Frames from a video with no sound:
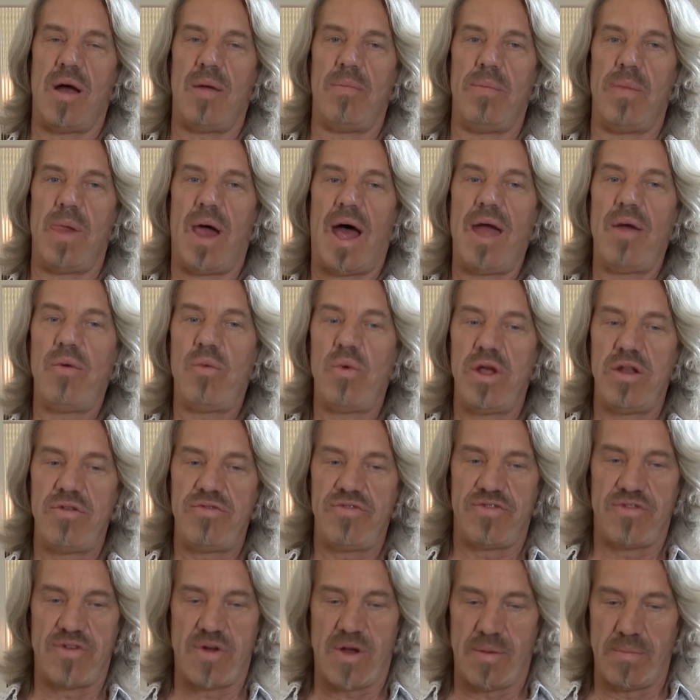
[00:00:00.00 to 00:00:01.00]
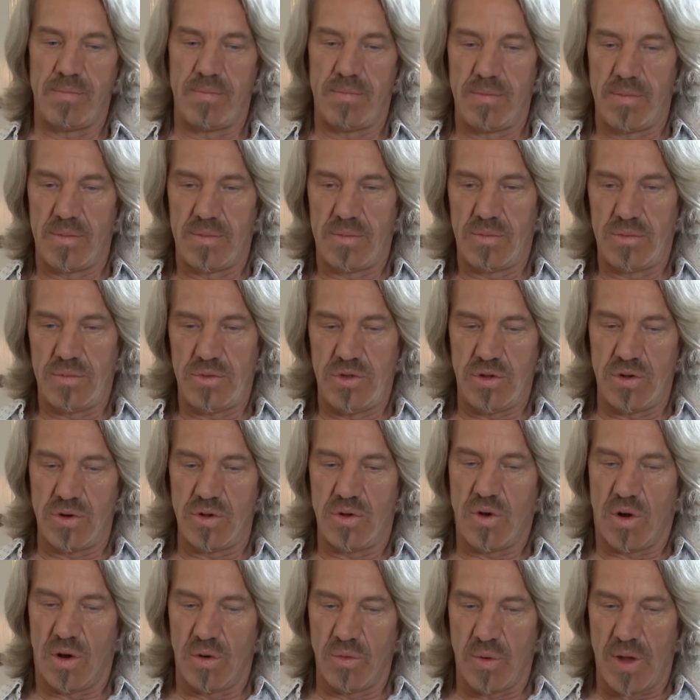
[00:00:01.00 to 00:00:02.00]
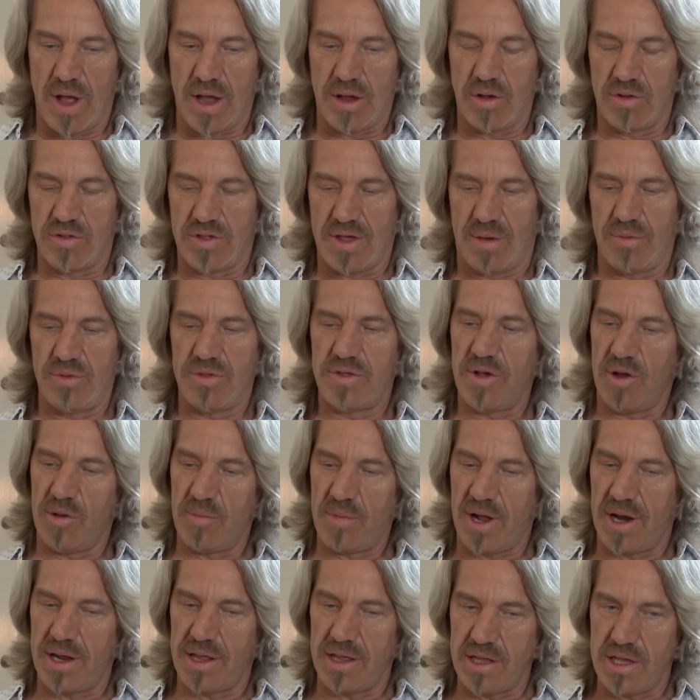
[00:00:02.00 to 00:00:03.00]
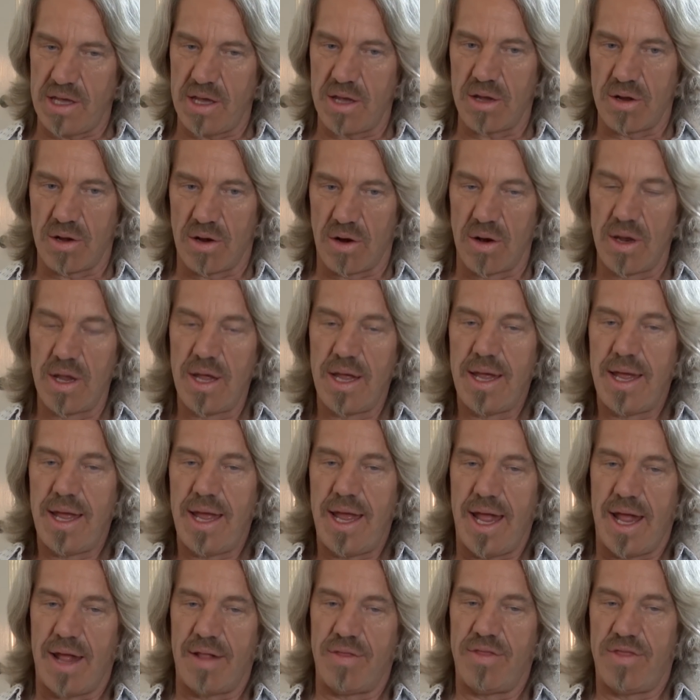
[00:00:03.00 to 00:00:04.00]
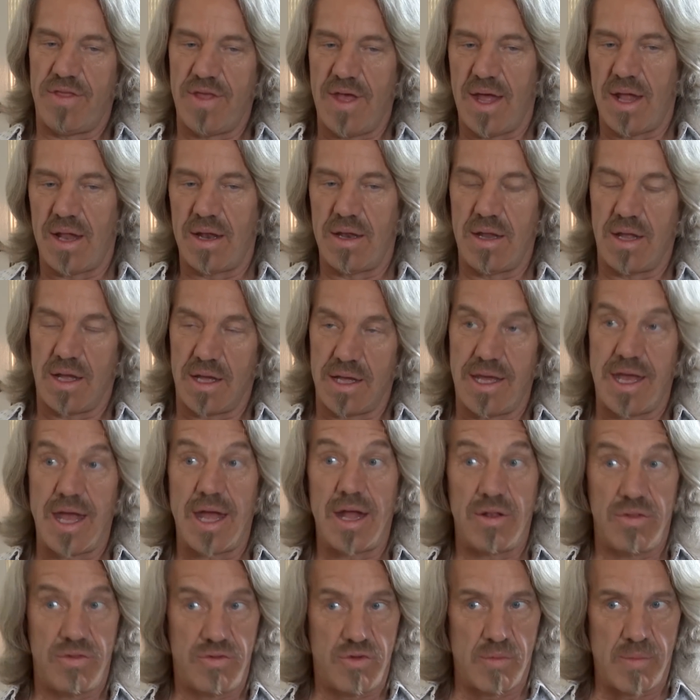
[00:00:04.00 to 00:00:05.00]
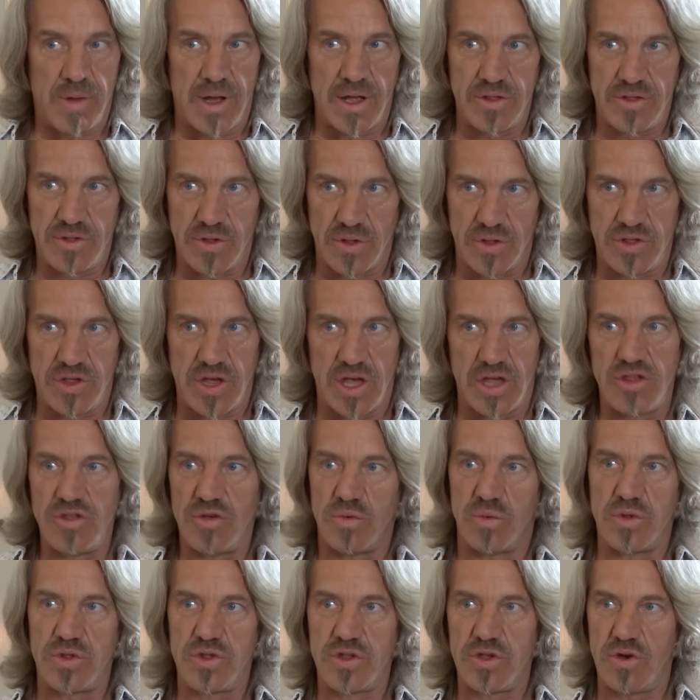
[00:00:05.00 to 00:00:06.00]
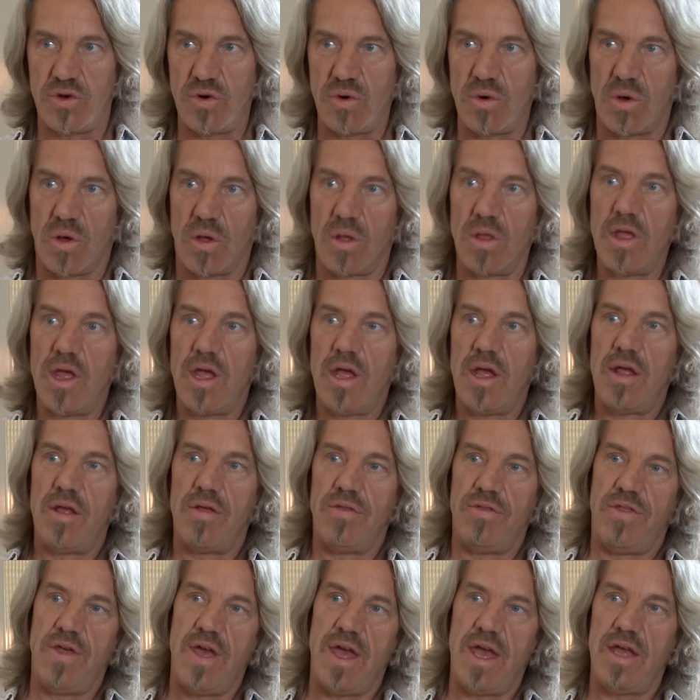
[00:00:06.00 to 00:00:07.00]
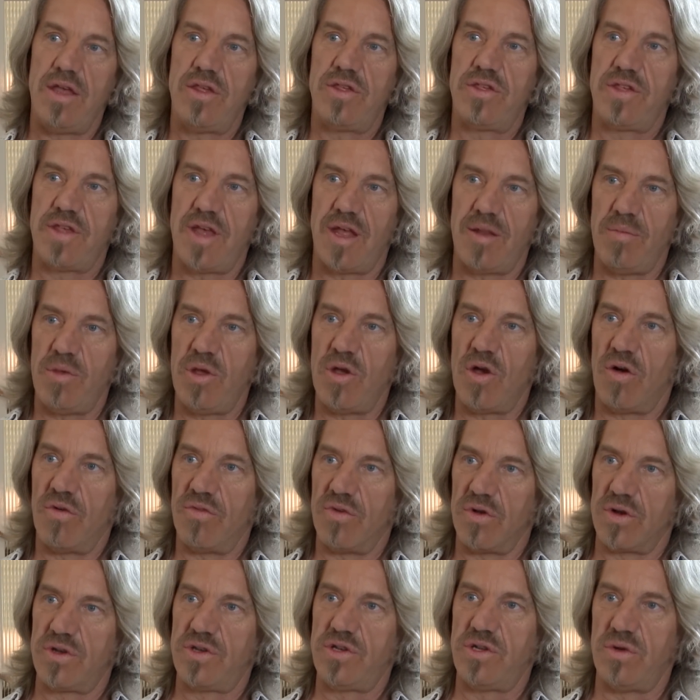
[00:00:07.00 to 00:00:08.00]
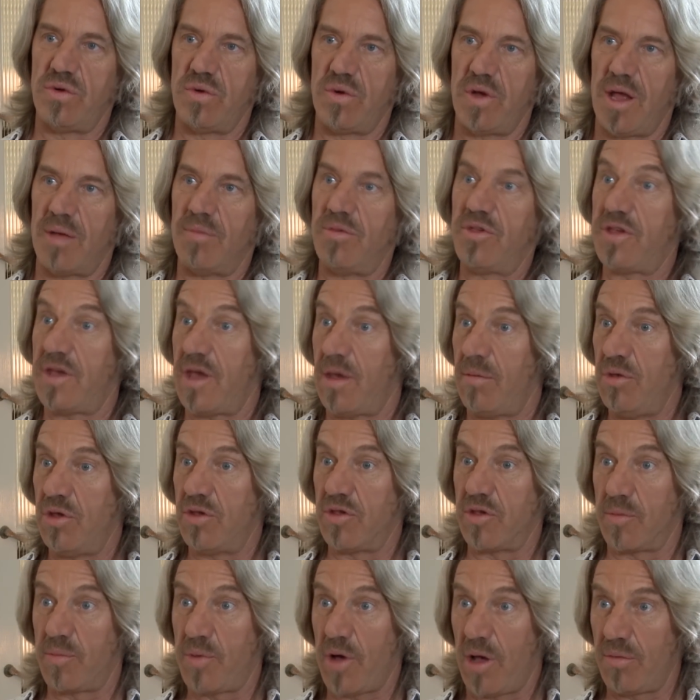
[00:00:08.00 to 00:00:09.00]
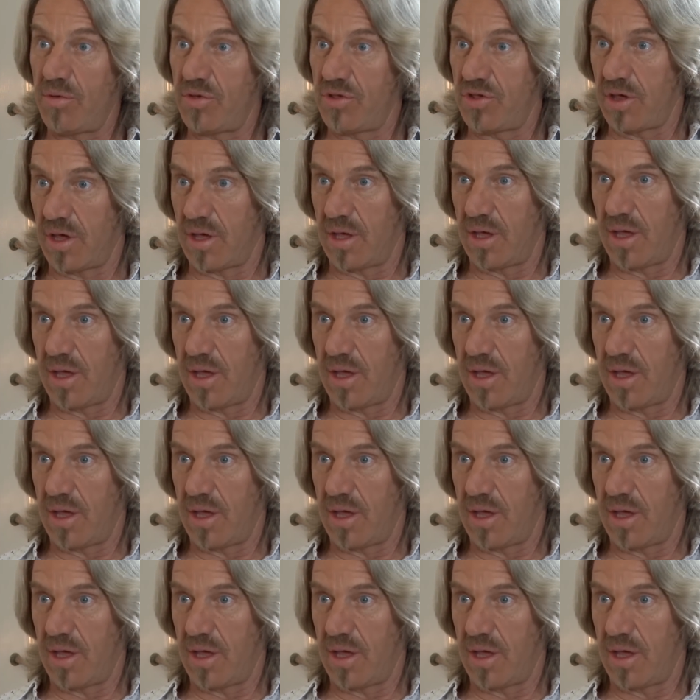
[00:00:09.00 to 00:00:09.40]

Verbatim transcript: Um, I went from Unicorn Records. I was there about a year, and then again through my association with school, they sent me over to M C A Music Publishing.